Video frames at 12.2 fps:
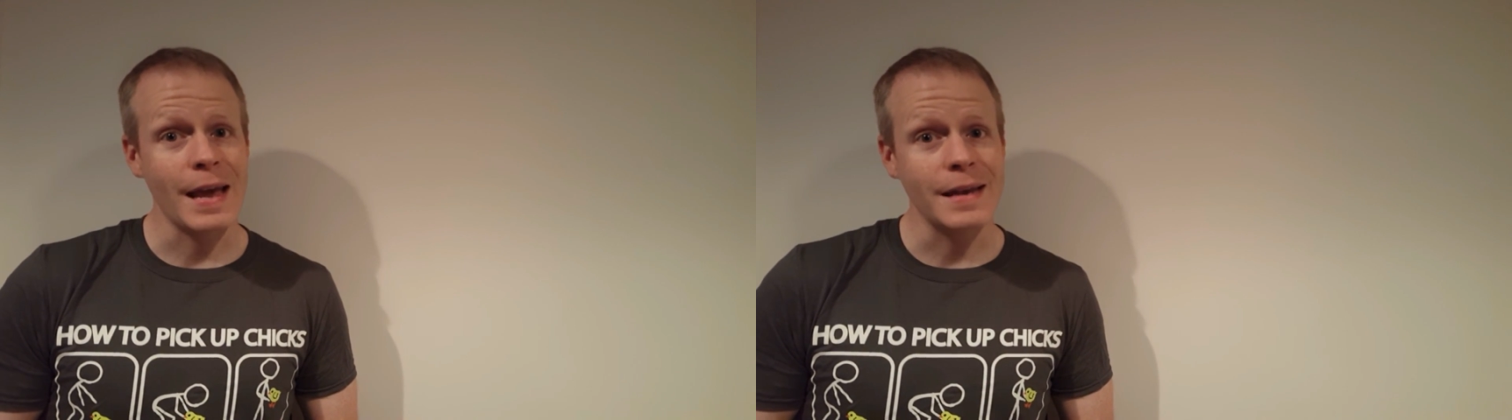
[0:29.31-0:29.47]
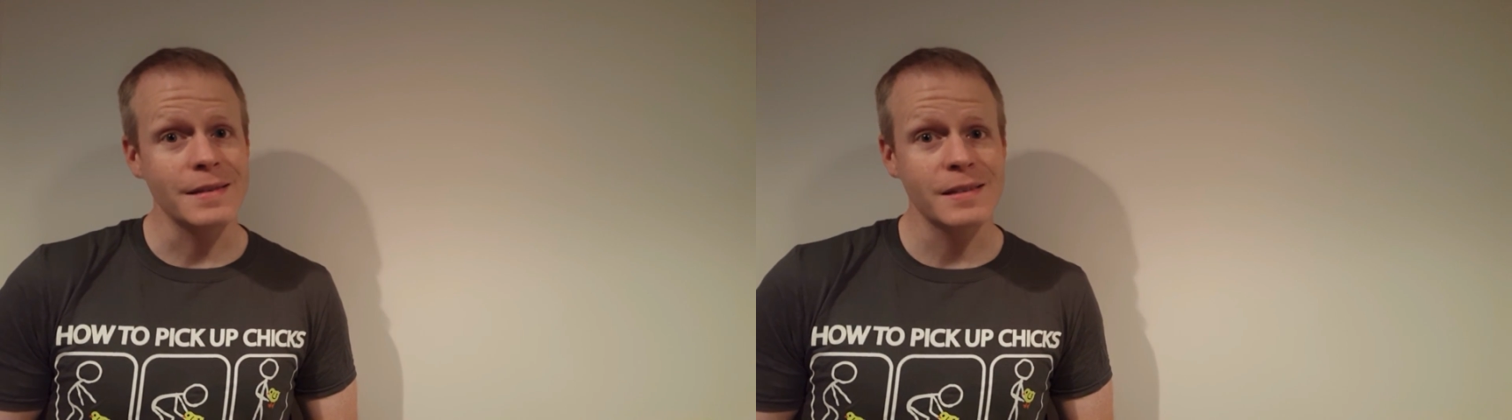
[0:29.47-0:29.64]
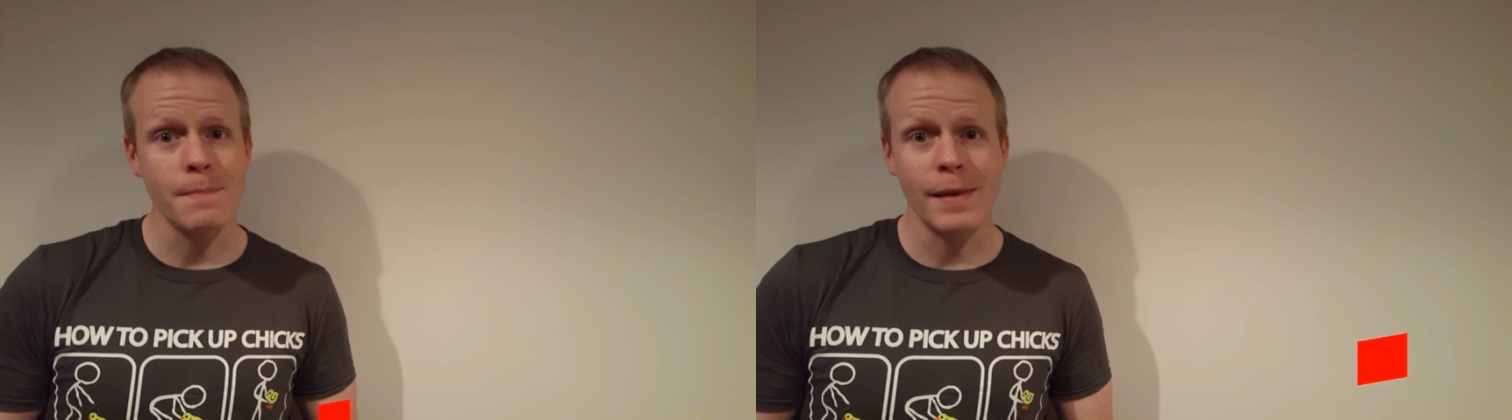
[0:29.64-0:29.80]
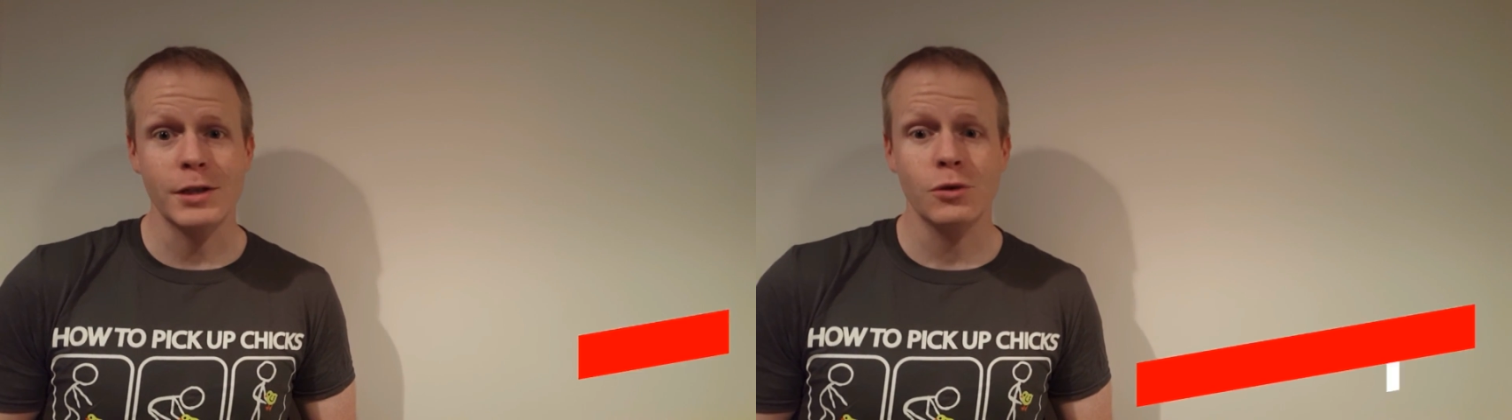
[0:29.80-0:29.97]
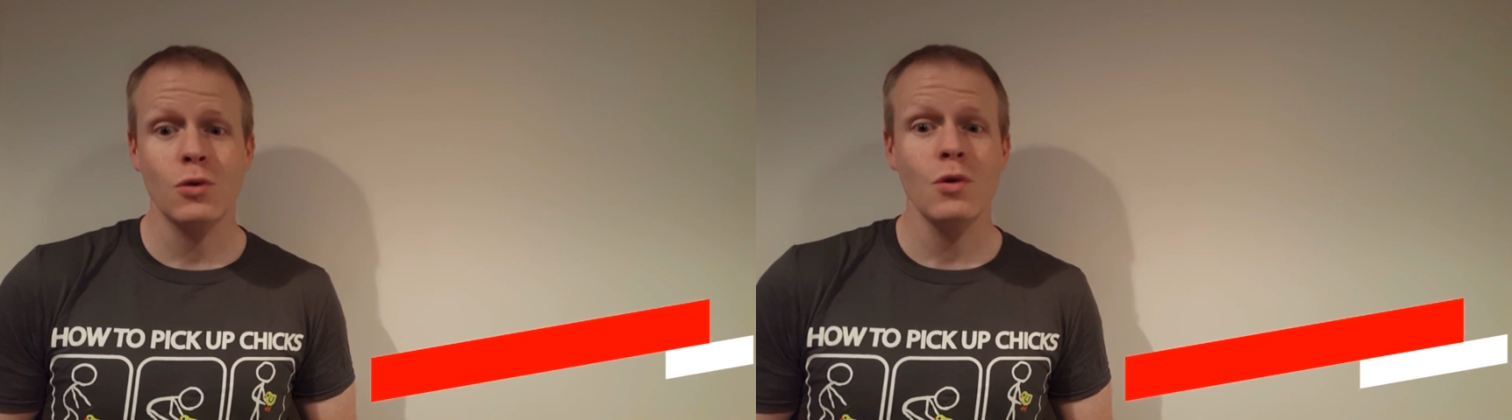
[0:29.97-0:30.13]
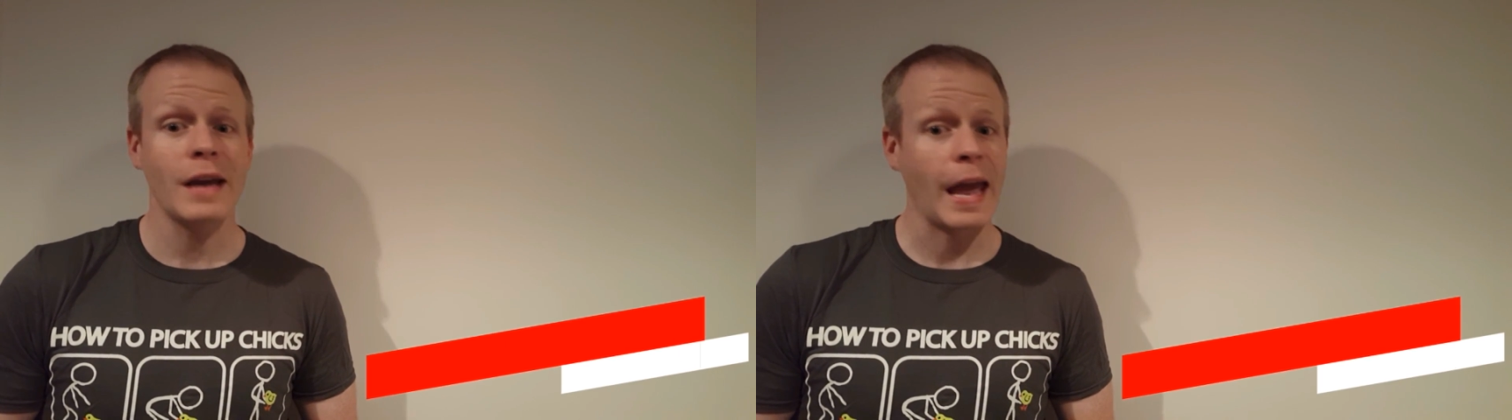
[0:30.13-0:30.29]

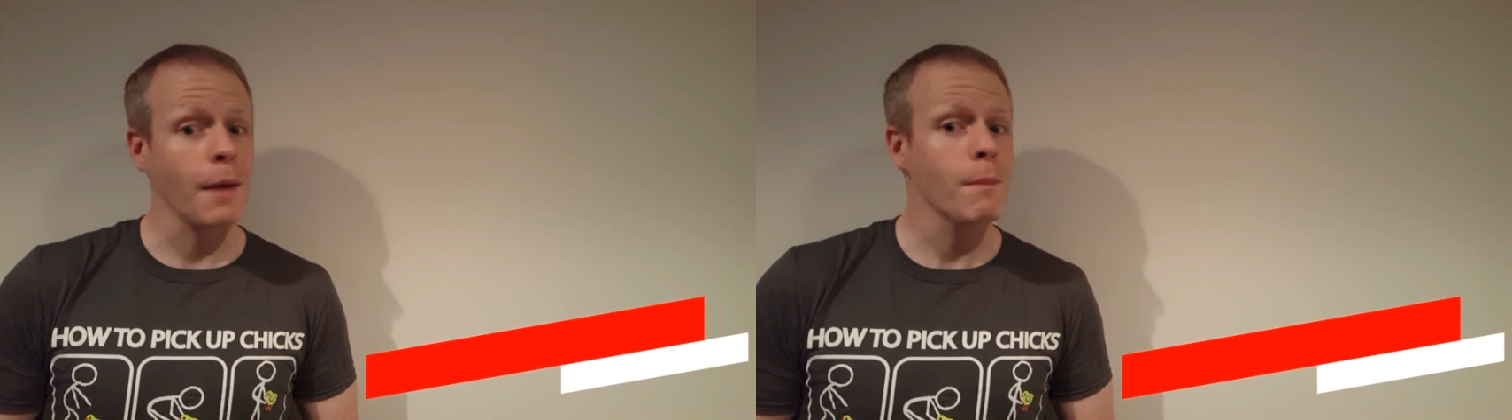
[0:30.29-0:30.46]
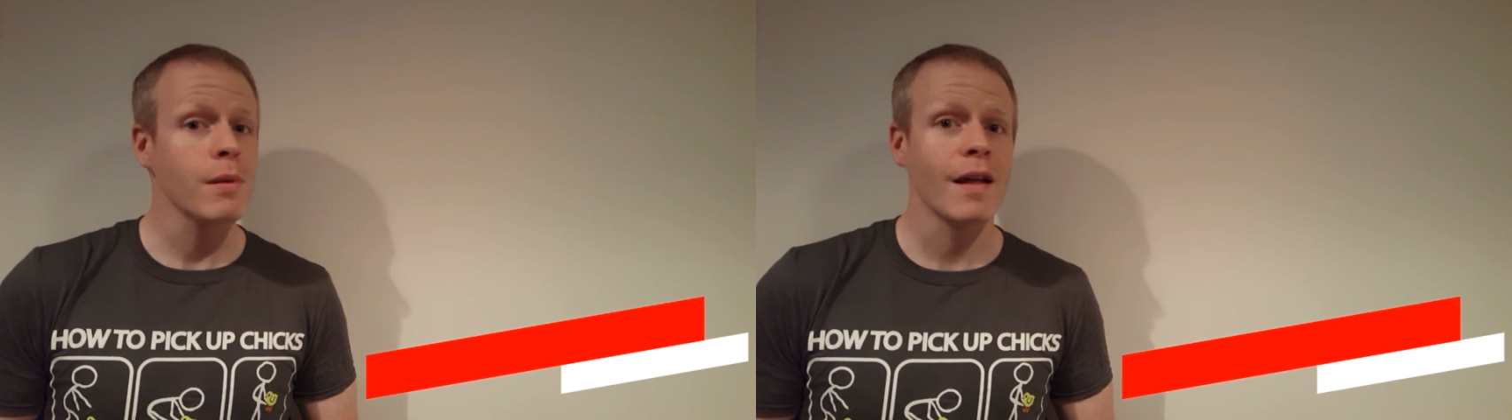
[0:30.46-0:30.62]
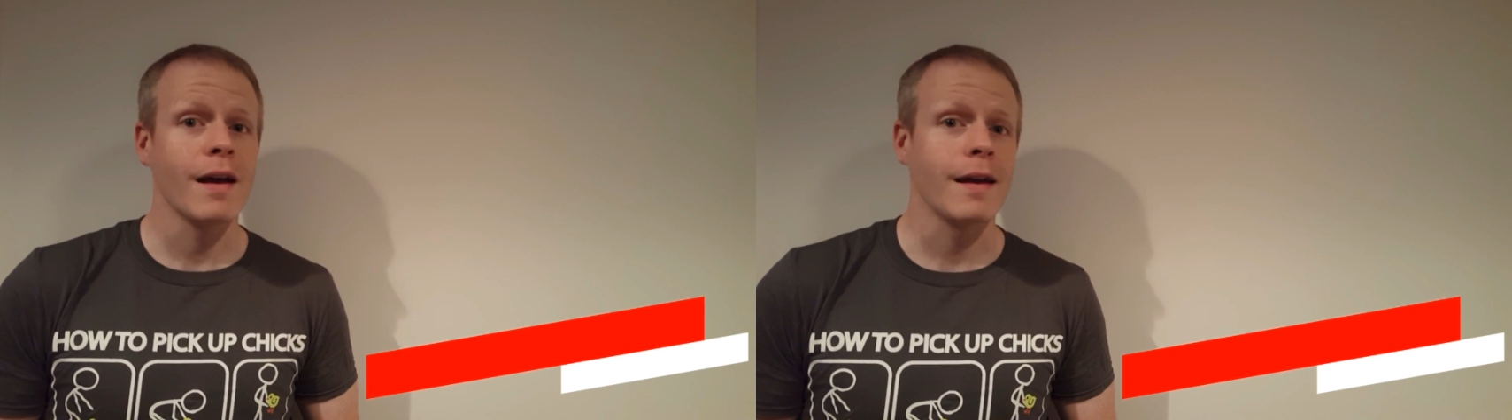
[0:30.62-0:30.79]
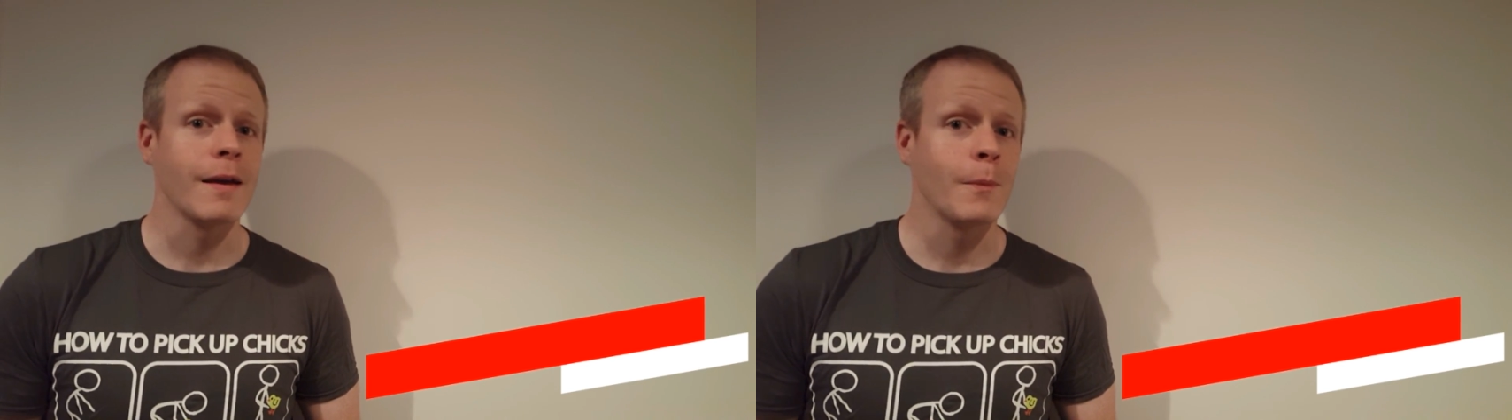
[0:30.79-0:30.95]
asymmetrical gameplay.